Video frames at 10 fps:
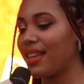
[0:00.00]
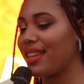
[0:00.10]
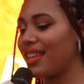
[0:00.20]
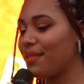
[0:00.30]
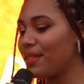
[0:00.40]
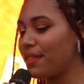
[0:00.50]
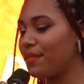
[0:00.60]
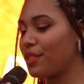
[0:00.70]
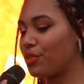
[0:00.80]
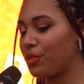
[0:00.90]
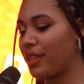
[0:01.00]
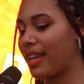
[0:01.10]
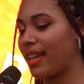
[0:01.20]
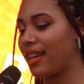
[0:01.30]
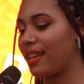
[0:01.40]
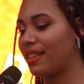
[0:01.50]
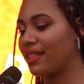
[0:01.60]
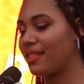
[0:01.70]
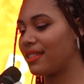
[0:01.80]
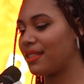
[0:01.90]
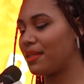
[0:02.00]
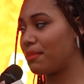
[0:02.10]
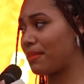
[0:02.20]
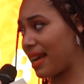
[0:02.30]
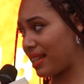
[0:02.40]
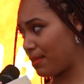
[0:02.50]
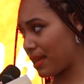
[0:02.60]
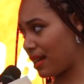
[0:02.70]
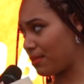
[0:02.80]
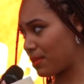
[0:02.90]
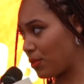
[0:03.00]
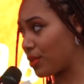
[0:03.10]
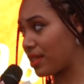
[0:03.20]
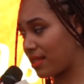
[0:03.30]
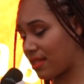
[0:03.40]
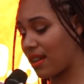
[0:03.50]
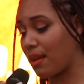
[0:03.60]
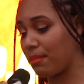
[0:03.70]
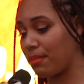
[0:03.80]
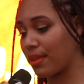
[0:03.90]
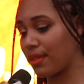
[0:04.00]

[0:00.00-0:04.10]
Even if the tree barely becomes more than a stump,